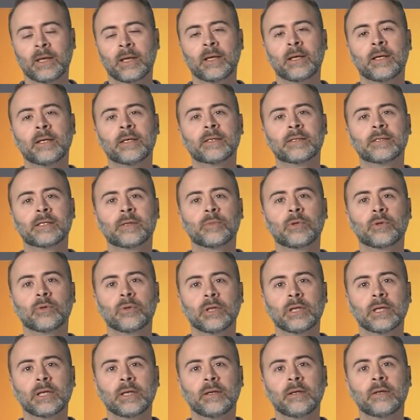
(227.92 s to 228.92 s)

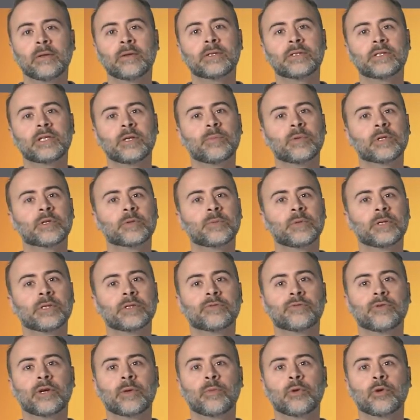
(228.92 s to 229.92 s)
Similarly, the C++
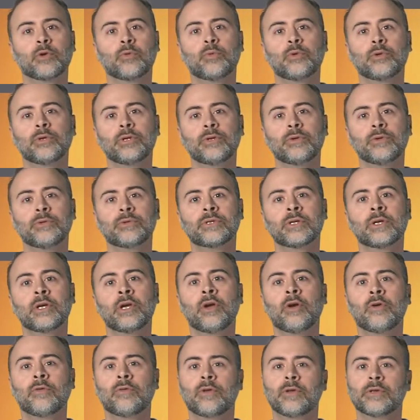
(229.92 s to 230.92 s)
framework we'll use
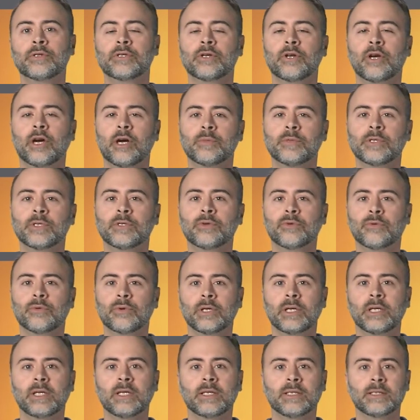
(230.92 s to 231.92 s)
follows an
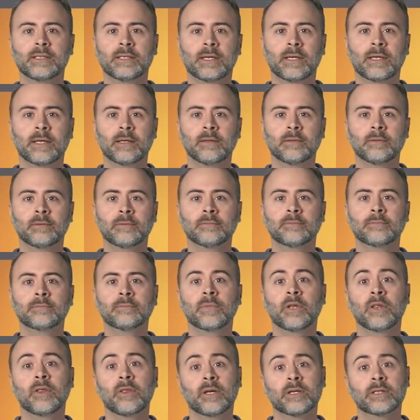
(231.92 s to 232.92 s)
object-oriented design.
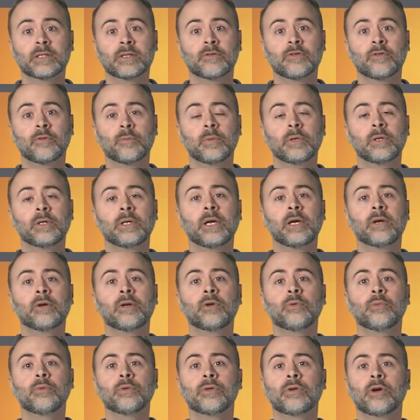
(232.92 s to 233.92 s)
Thus, a familiarity
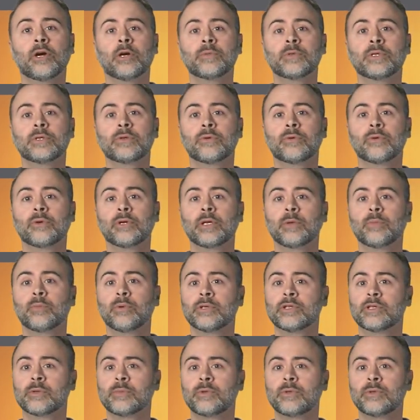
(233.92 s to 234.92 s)
with object-oriented
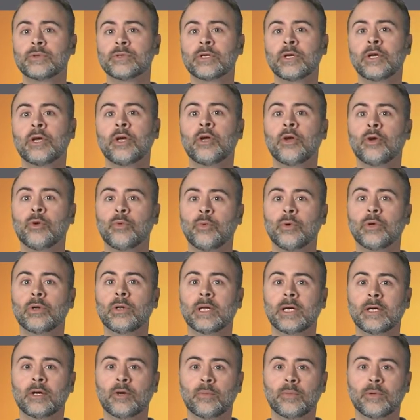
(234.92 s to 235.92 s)
principles will
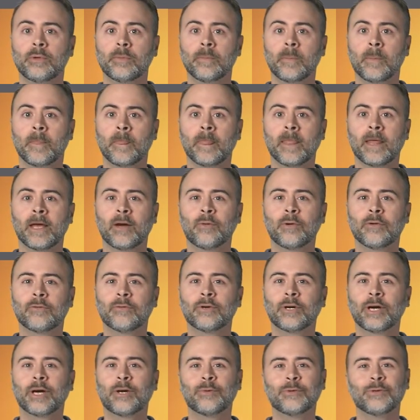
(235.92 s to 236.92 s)
help. However,
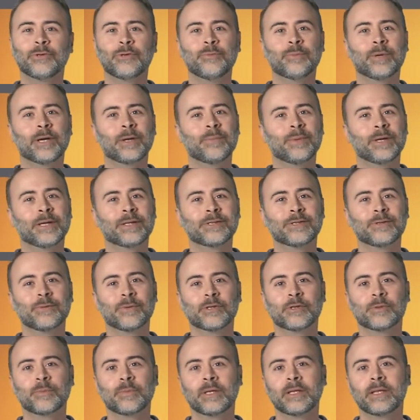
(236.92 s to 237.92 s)
I will do my best to
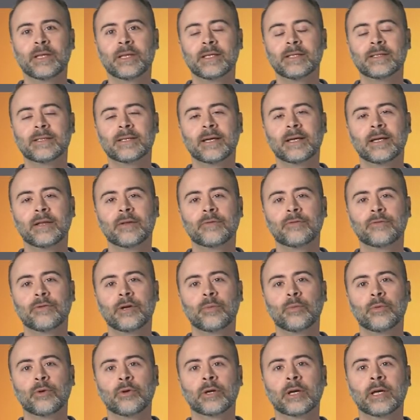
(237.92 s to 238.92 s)
explain the design of the
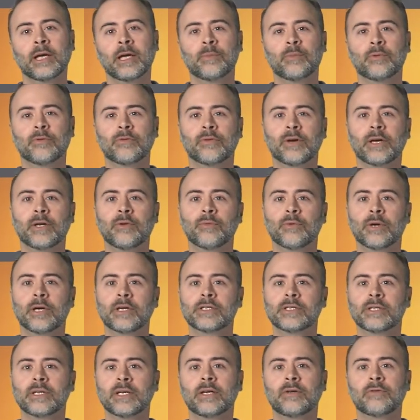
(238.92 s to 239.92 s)
framework and provide
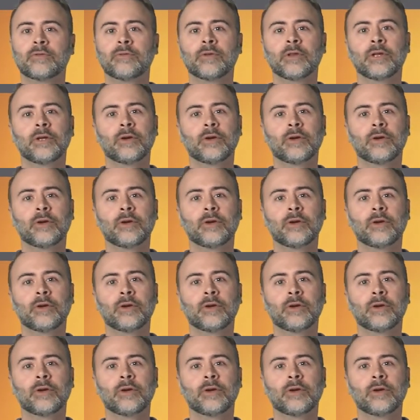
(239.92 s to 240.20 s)
rationale for the